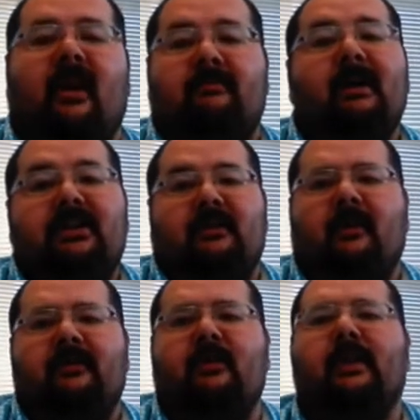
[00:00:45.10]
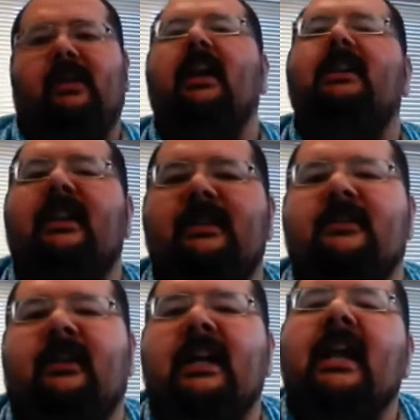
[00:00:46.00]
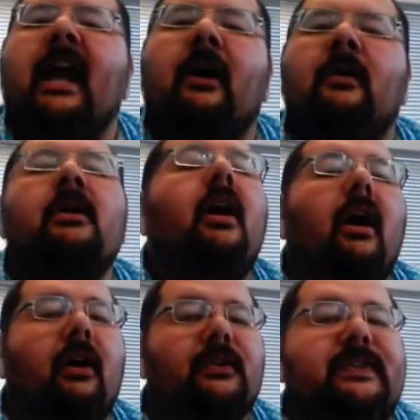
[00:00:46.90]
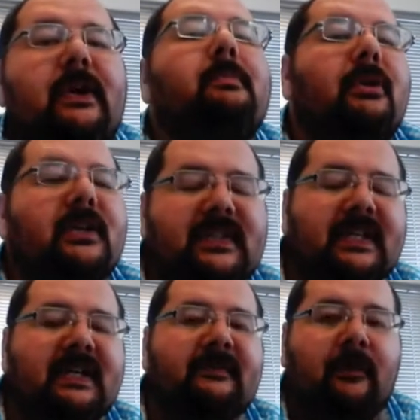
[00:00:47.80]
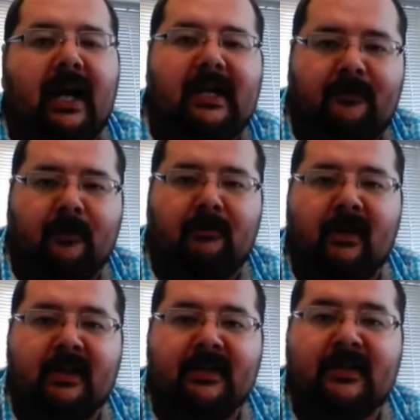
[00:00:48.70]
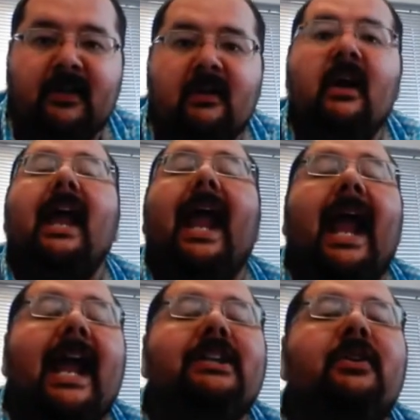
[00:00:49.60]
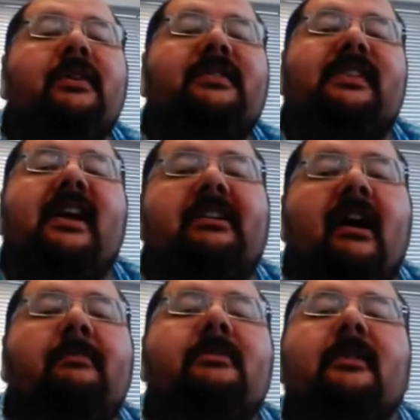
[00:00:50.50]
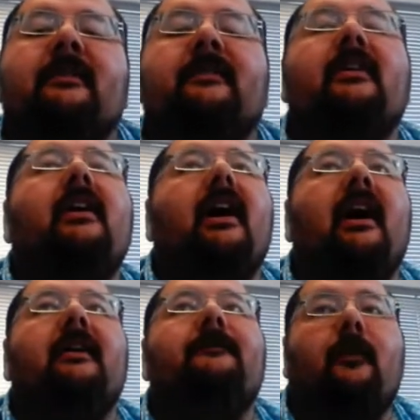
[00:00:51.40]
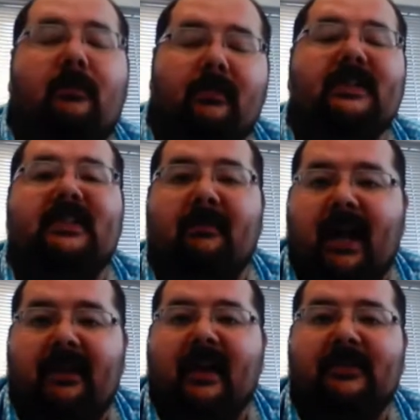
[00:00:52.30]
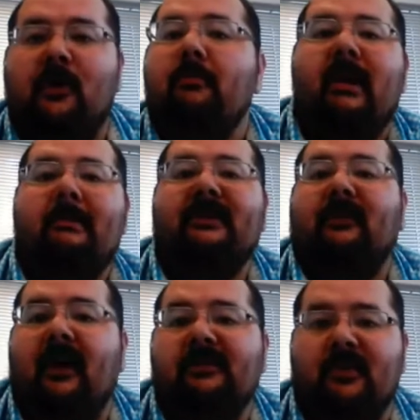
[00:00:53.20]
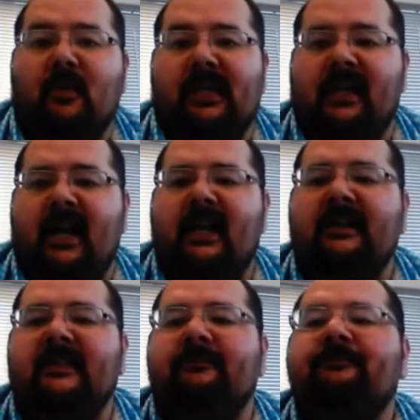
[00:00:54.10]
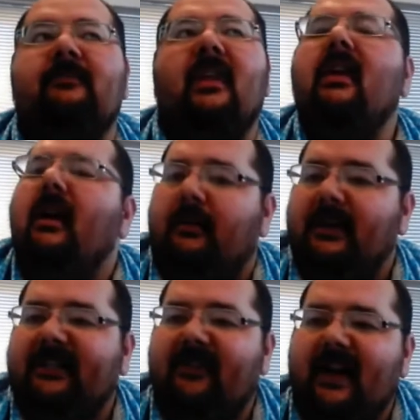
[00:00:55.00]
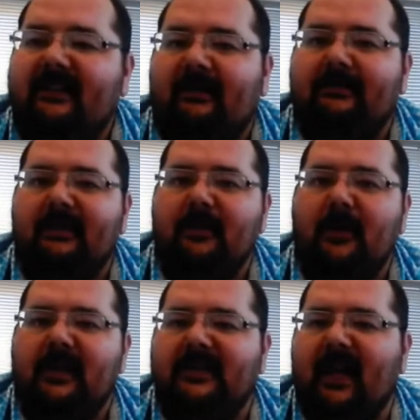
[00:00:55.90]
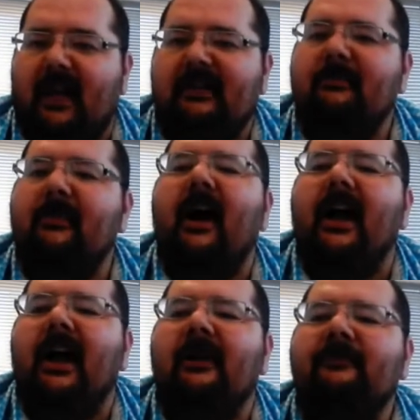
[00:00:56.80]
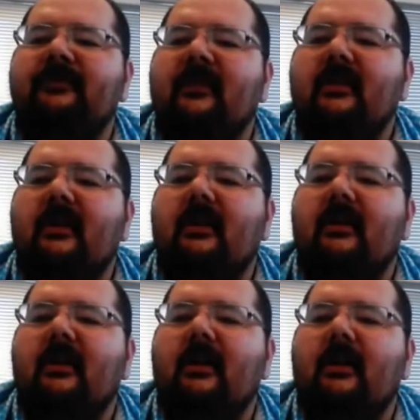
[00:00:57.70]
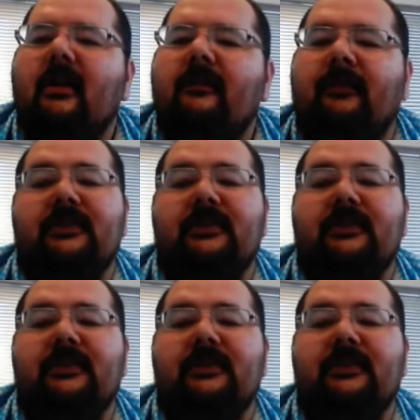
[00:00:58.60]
mention all the 2019s right now are 0% for 84 months, and you can select up to 4 months to pay that. So no payments for 120 days. Let's find something new and exciting to buy. First